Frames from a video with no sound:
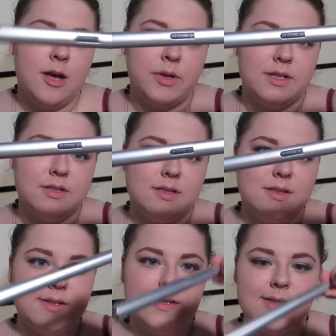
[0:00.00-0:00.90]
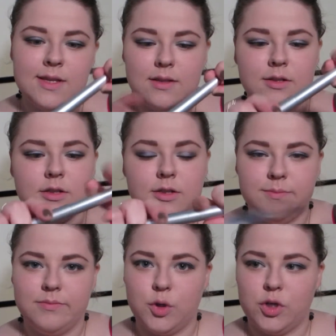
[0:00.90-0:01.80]
But it's just this sleek little
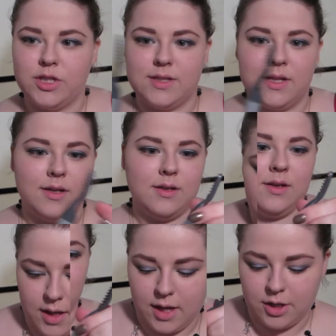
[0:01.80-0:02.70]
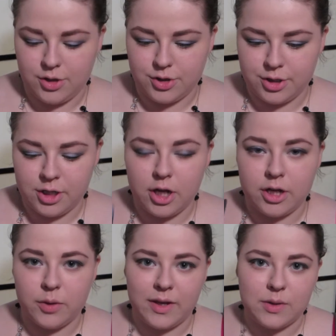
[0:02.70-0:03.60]
gorgeous thing, and you just turn it
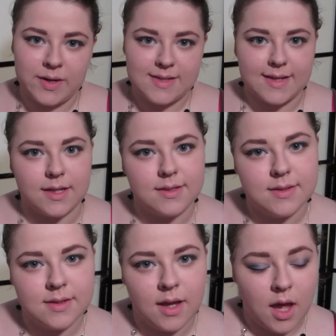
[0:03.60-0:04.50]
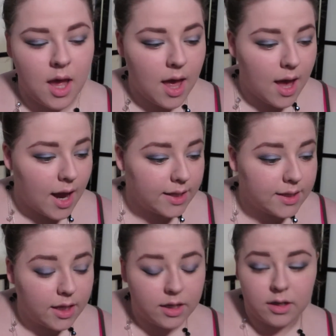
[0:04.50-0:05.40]
on, you wait 20 seconds,
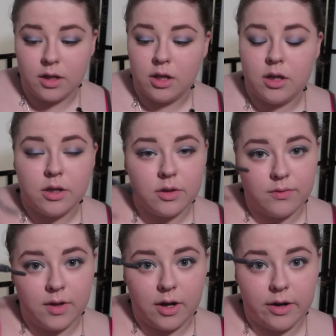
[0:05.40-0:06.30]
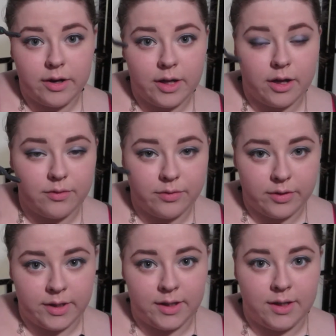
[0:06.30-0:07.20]
and then very
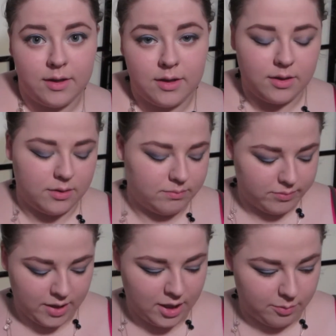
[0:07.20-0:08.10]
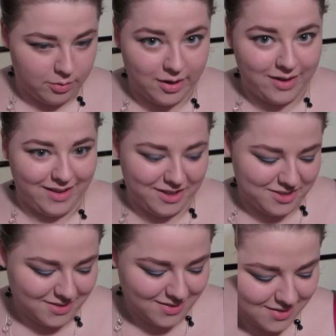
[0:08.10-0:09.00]
carefully heat up your
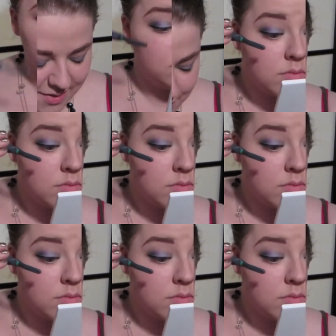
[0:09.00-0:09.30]
eyelashes.